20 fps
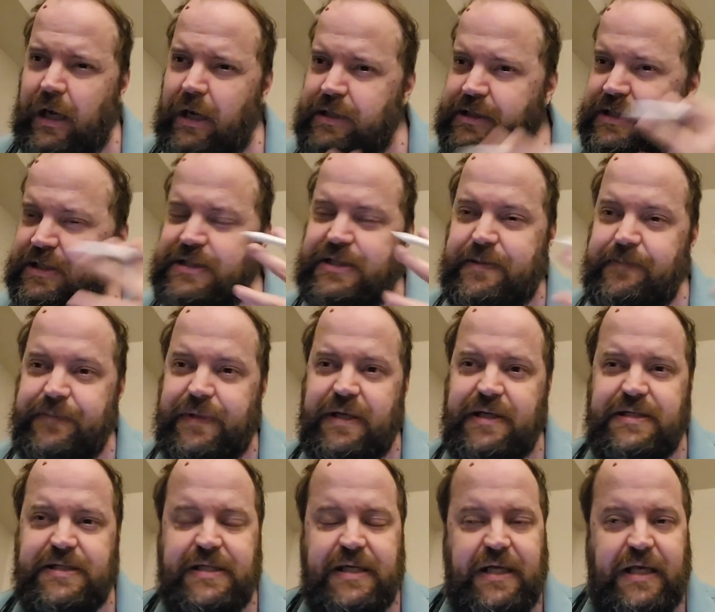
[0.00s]
Just some
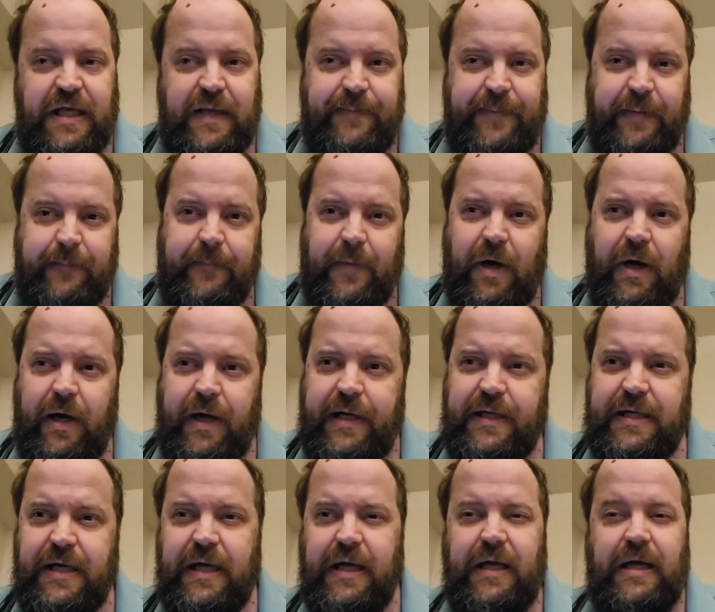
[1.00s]
things to keep in
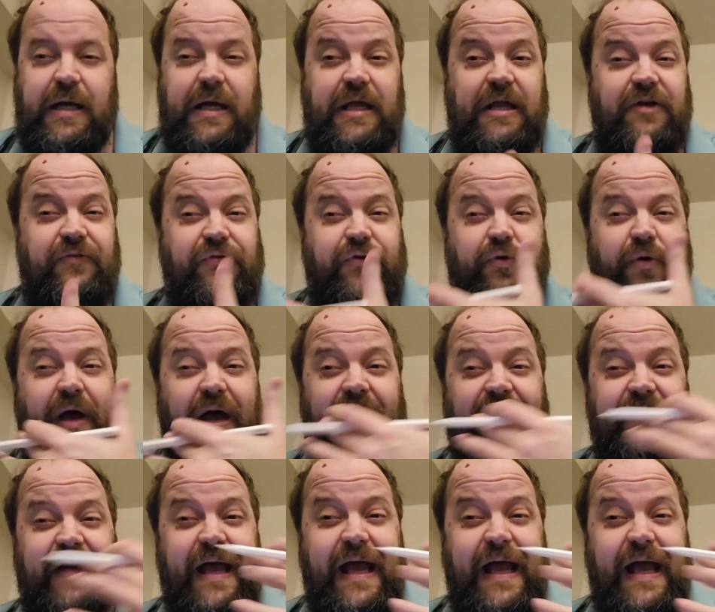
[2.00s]
mind. If you have